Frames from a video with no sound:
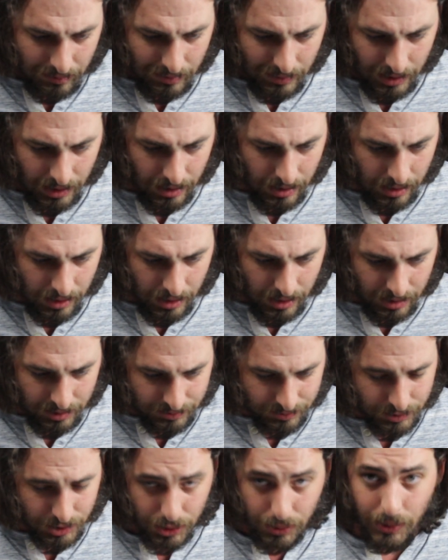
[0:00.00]

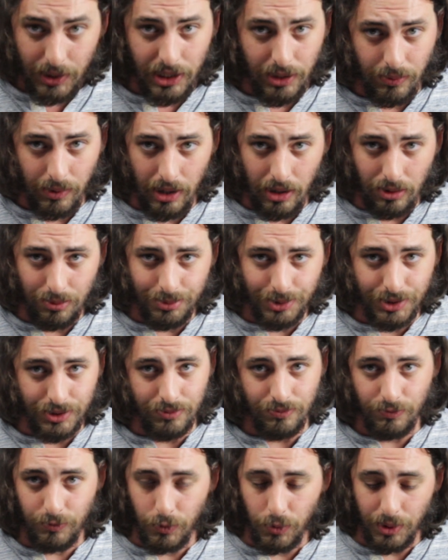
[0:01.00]
3D Realms,
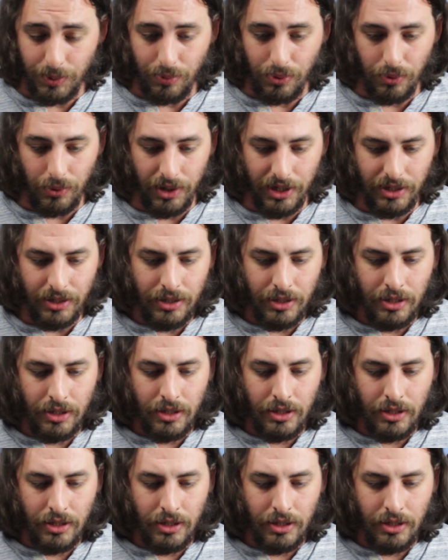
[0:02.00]
Void Point.